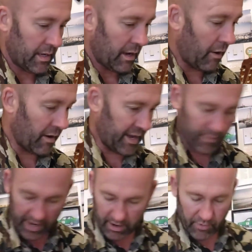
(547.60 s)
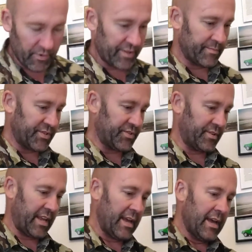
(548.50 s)
Oh, here we are, rhythm
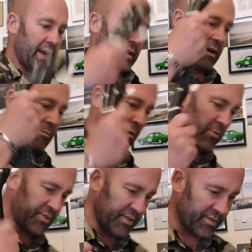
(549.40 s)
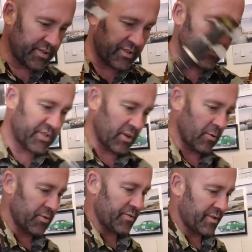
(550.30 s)
study. Now most of us have
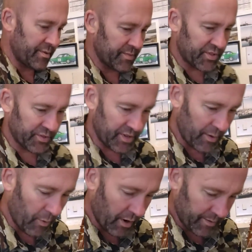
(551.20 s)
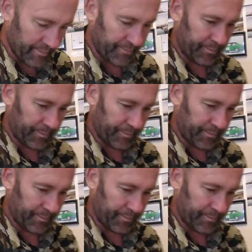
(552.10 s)
chose rhythm study 1.